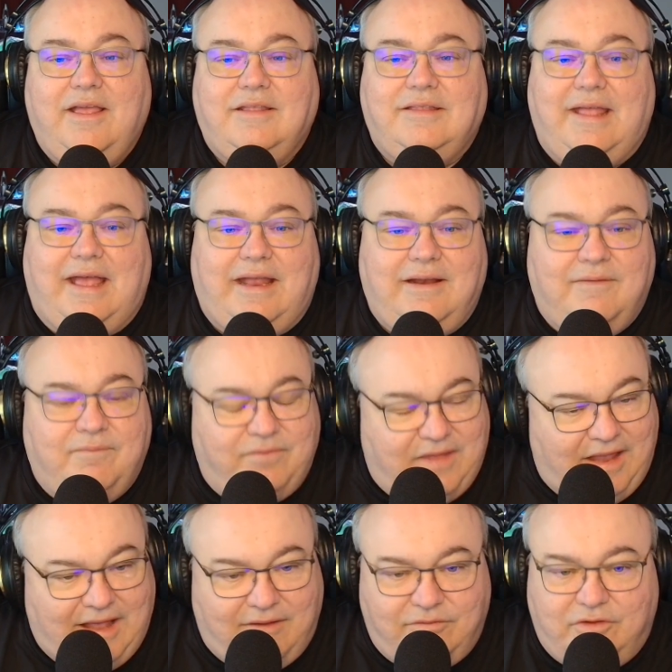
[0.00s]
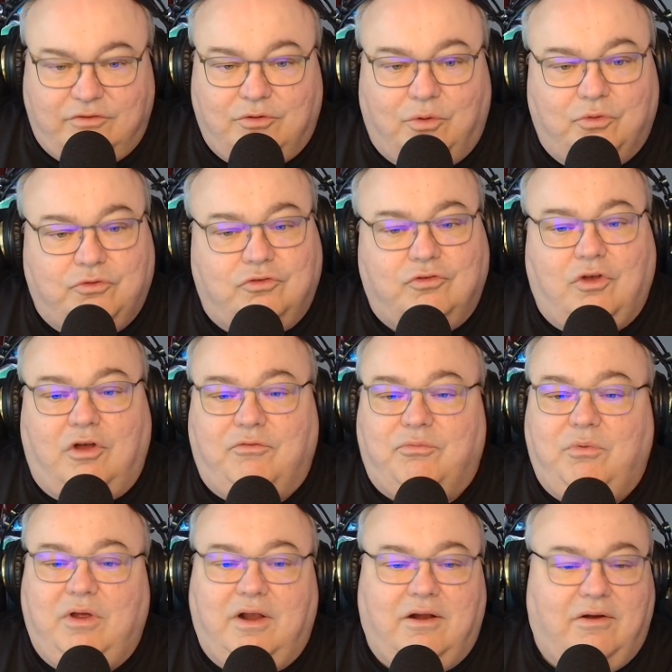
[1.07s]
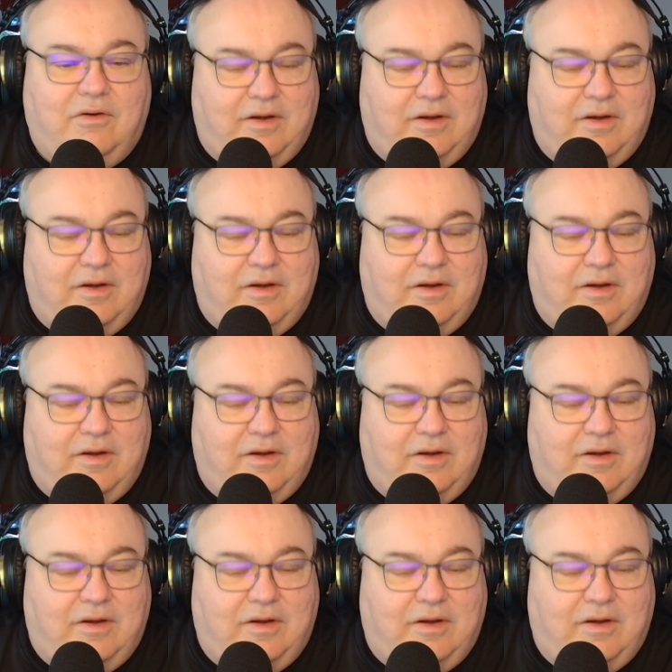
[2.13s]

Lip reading: that they have this old software